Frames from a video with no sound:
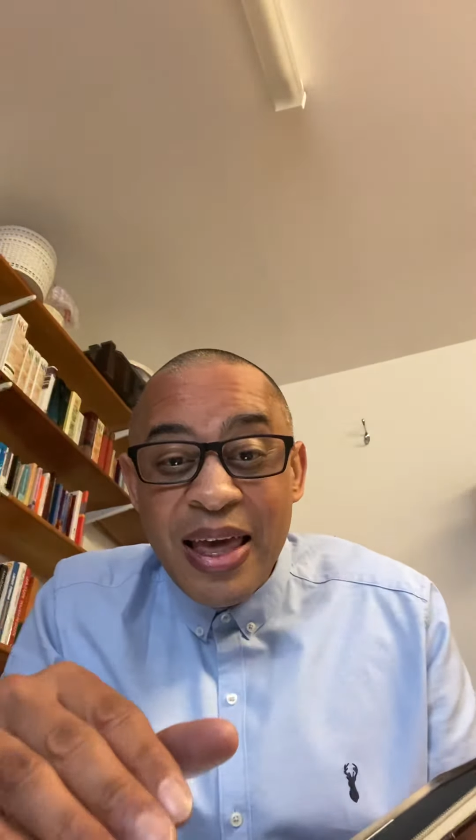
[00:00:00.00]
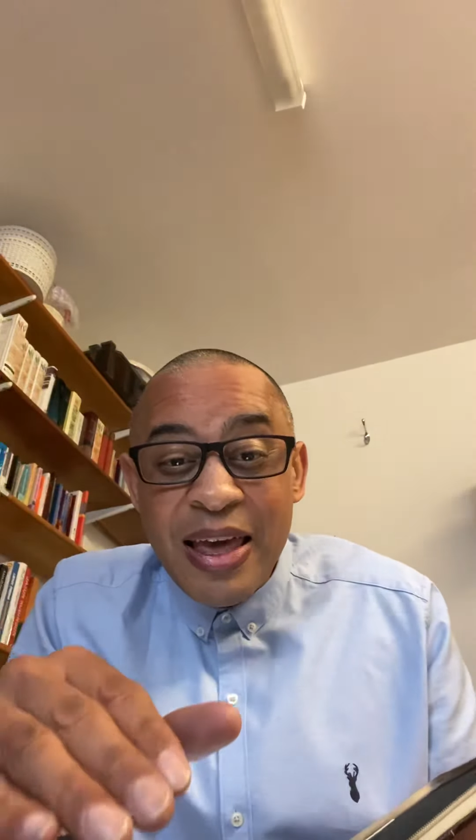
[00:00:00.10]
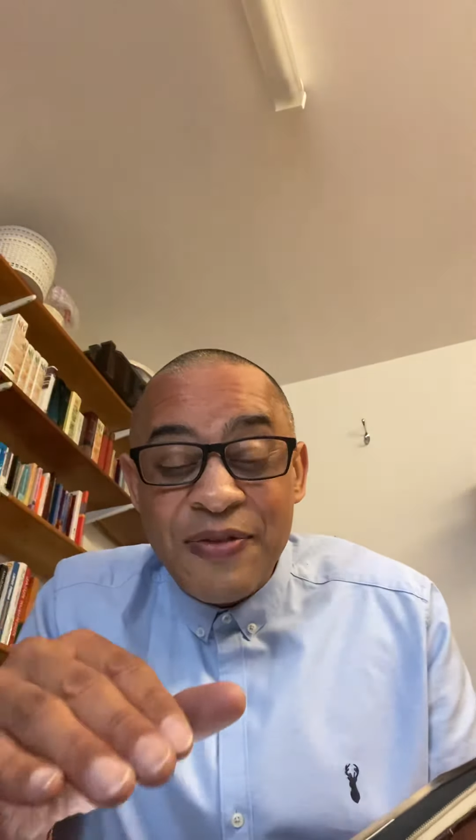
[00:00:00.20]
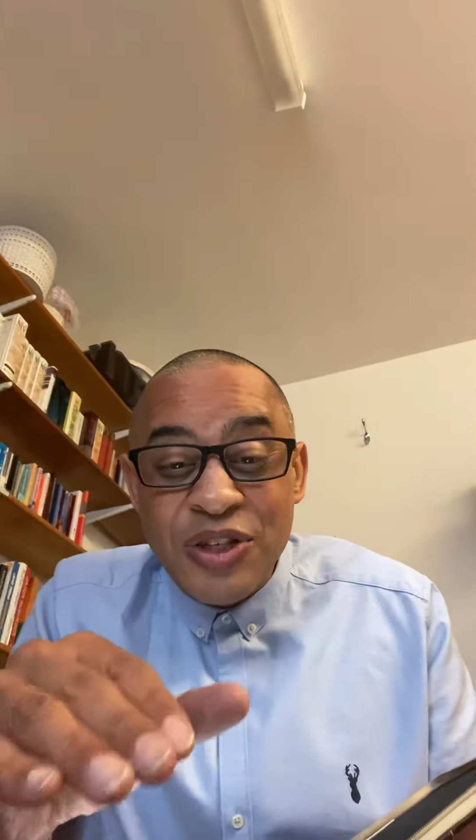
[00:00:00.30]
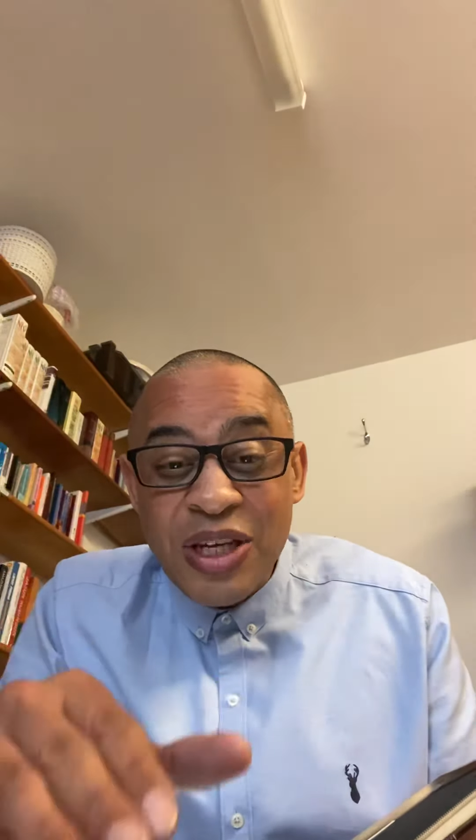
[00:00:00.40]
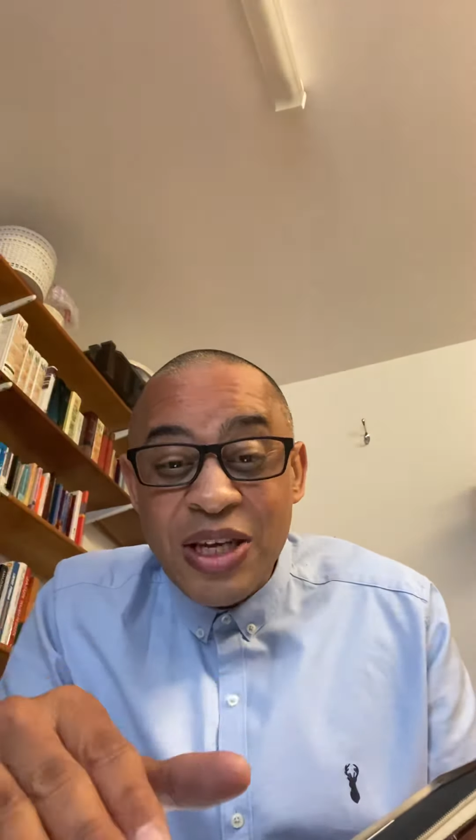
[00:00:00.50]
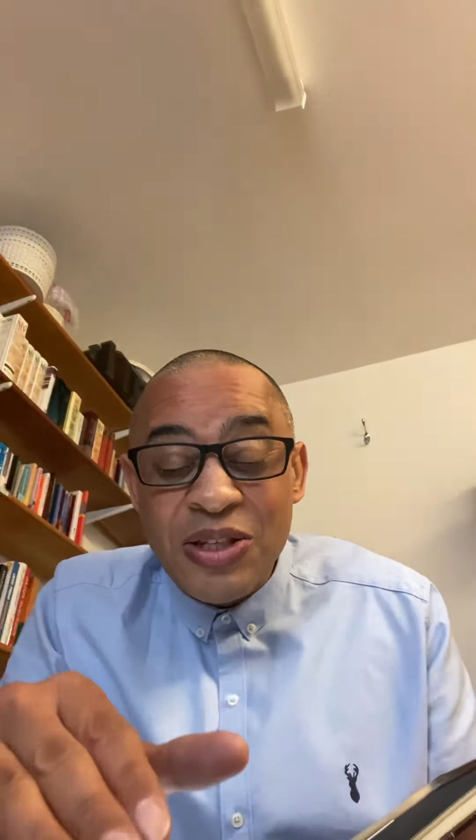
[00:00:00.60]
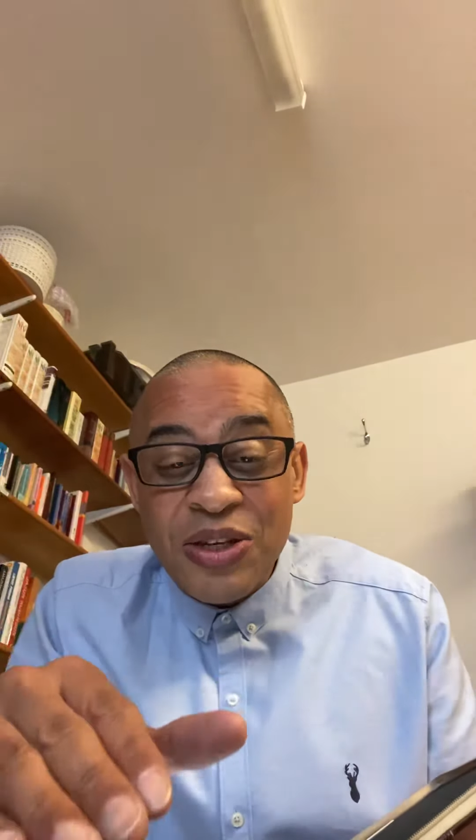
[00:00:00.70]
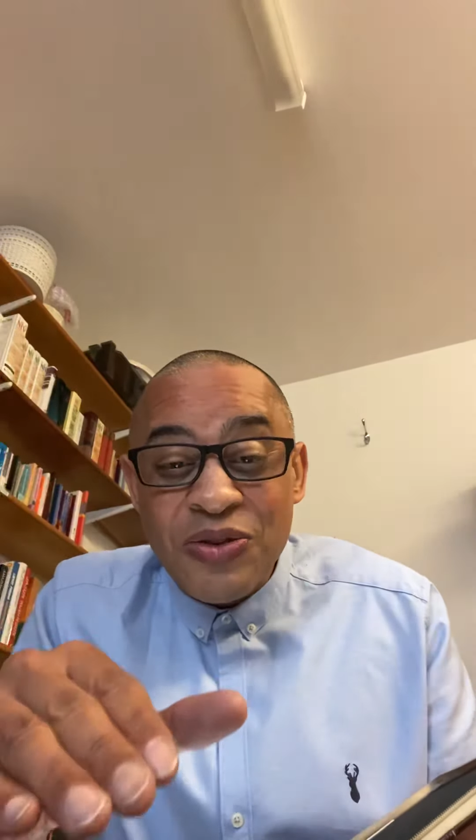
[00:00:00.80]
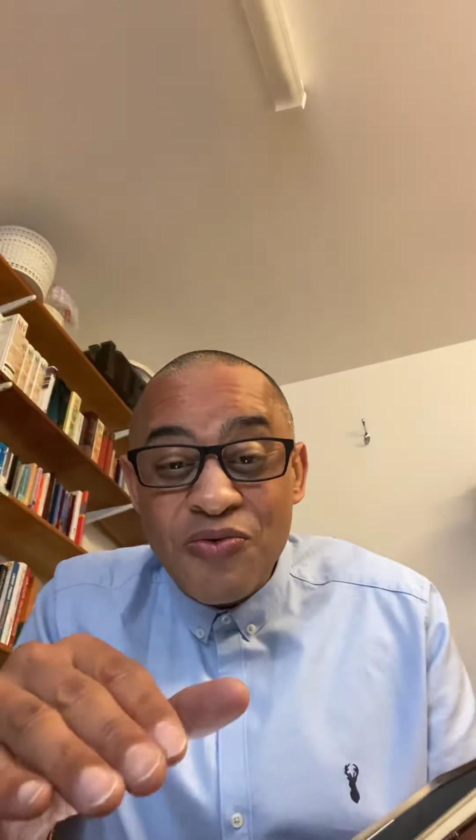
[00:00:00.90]
If
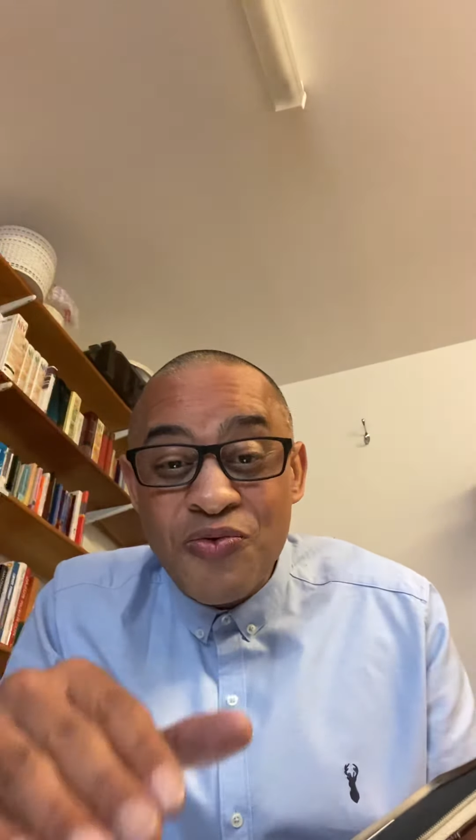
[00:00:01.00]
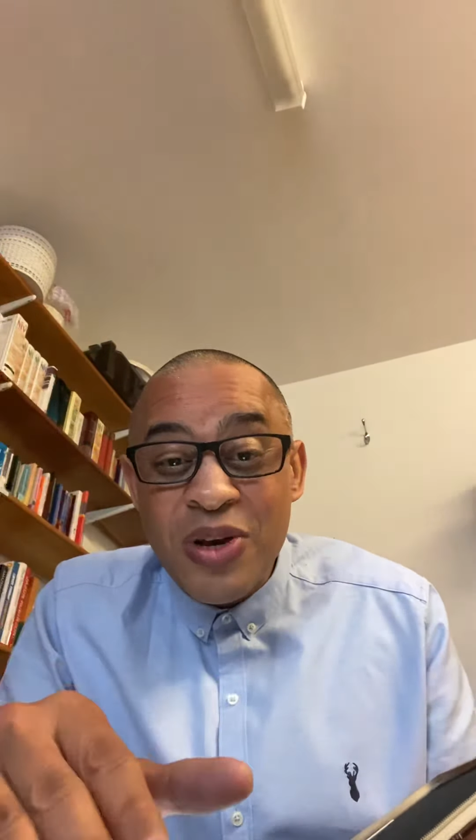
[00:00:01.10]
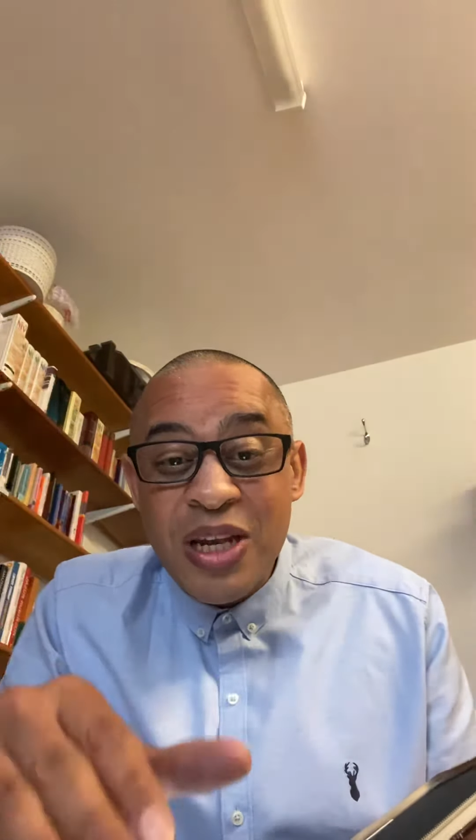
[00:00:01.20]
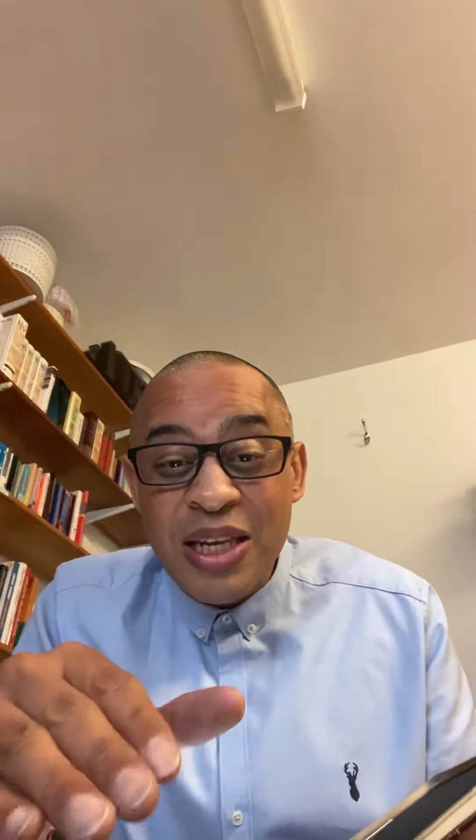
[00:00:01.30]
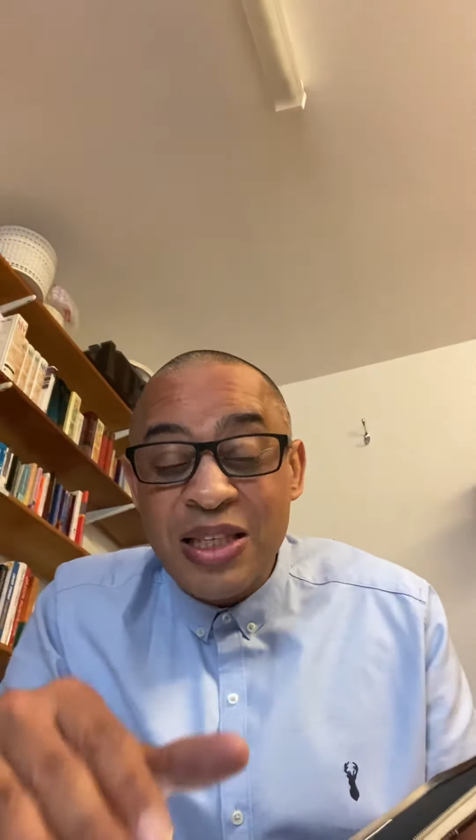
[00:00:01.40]
Jesus really